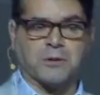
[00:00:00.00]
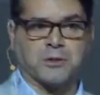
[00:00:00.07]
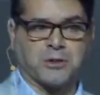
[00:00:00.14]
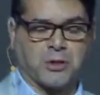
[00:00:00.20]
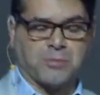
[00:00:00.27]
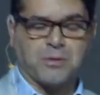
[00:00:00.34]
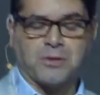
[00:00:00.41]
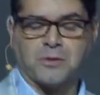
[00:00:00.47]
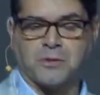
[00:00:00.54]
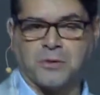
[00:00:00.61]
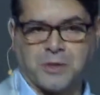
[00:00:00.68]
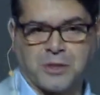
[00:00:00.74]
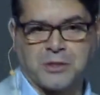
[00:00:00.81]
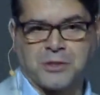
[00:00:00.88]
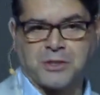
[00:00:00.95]
shopper or
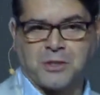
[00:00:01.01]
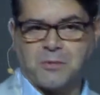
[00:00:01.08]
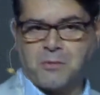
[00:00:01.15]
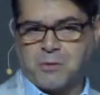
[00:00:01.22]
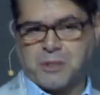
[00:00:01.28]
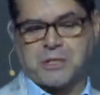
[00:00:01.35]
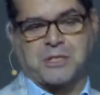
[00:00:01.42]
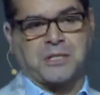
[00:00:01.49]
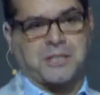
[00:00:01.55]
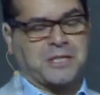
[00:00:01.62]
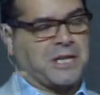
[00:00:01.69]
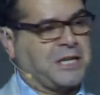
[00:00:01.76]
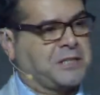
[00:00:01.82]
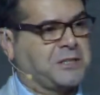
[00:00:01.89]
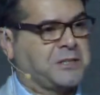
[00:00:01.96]
the consumer, which in this
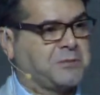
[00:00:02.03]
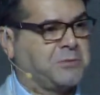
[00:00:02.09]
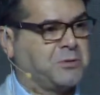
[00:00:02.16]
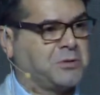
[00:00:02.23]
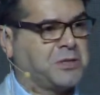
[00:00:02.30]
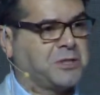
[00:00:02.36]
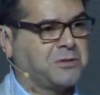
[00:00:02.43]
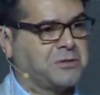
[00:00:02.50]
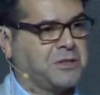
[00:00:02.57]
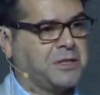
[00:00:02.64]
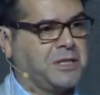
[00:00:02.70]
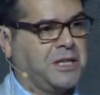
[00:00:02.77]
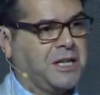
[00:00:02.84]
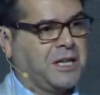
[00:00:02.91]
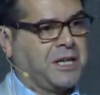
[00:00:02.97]
case is small
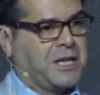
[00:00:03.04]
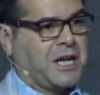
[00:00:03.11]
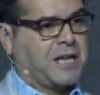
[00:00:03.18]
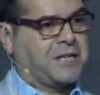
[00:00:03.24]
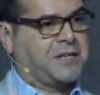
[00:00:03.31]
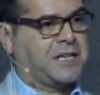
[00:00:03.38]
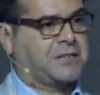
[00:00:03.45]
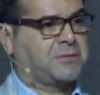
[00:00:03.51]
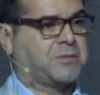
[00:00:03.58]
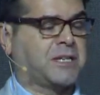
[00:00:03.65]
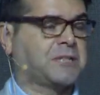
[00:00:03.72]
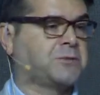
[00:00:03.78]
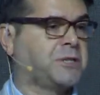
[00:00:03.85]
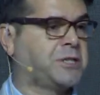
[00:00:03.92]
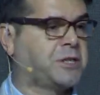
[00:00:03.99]
children, and you get to a
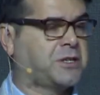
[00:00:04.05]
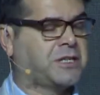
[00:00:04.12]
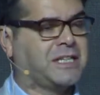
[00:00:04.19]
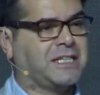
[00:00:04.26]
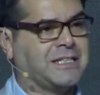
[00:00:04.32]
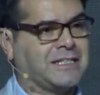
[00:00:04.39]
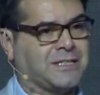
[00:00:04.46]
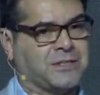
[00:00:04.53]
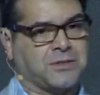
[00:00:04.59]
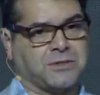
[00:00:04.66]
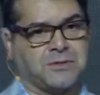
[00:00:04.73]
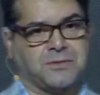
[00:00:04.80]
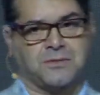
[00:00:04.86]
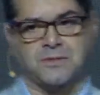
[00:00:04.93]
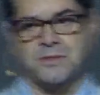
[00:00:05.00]
place where you don't need digital.
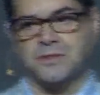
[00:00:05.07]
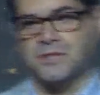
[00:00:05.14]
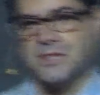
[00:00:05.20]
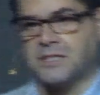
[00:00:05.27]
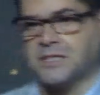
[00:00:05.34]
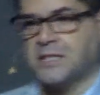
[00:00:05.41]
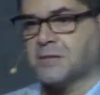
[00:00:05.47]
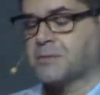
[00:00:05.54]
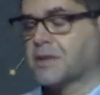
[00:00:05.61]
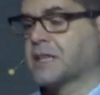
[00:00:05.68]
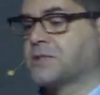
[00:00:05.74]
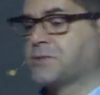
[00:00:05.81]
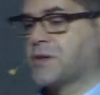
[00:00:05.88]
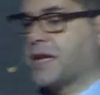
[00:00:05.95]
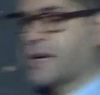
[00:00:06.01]
You just need a place where they